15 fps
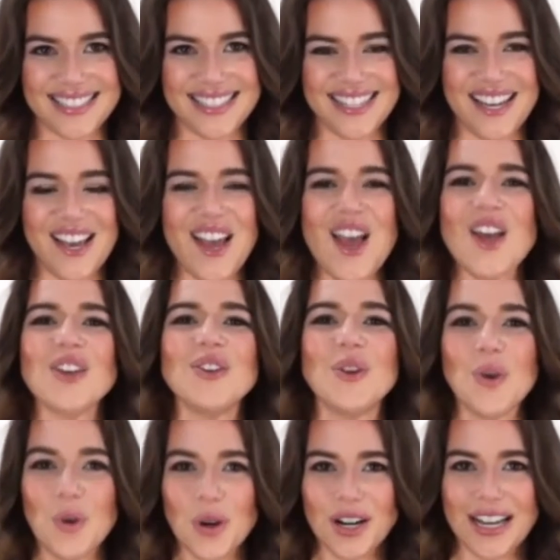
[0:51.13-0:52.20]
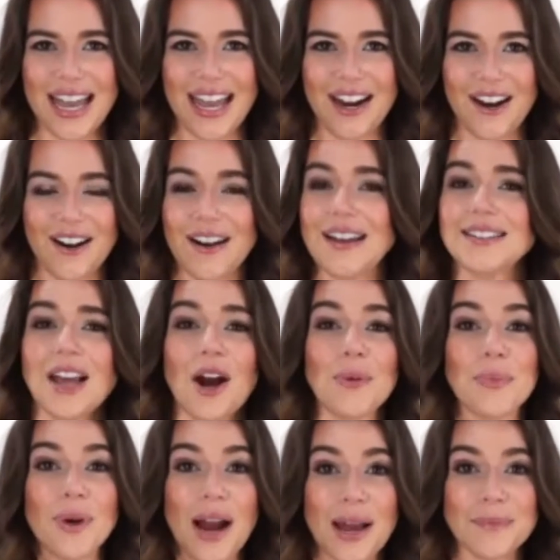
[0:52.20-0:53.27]
of 2015 there were a
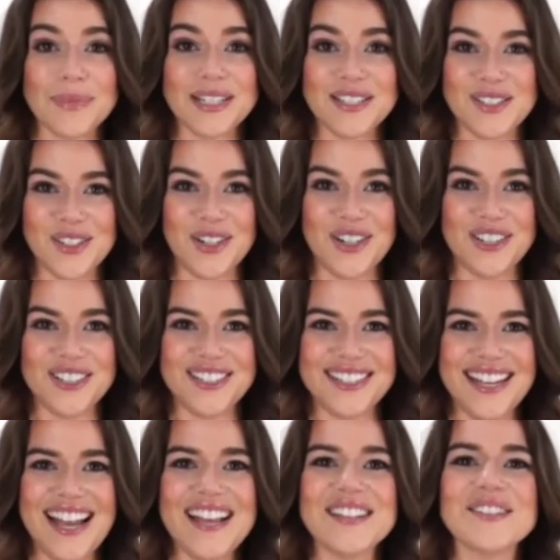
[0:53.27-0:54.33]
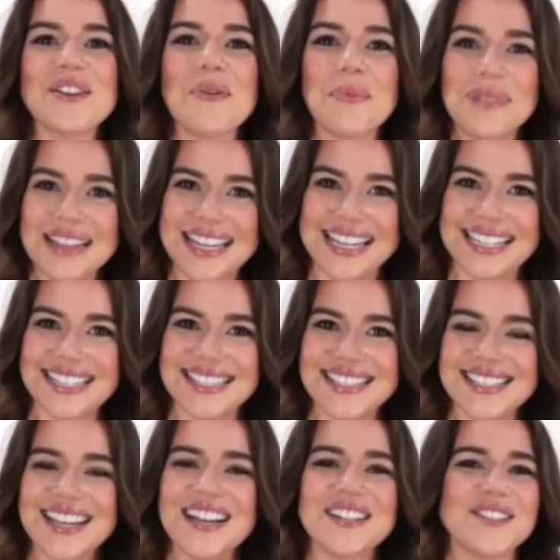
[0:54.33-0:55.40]
lot of speculations about major
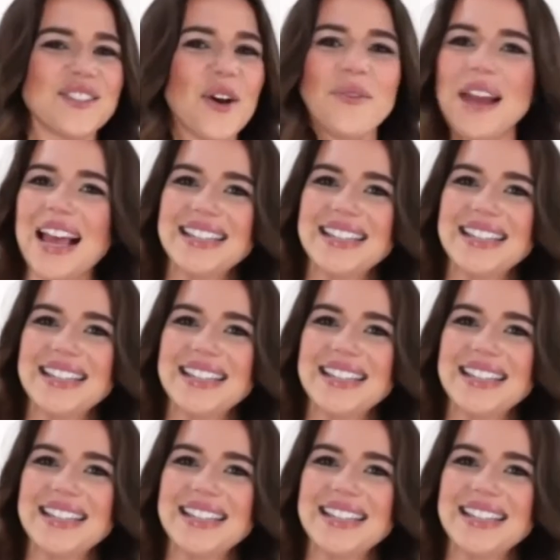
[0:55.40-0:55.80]
companies,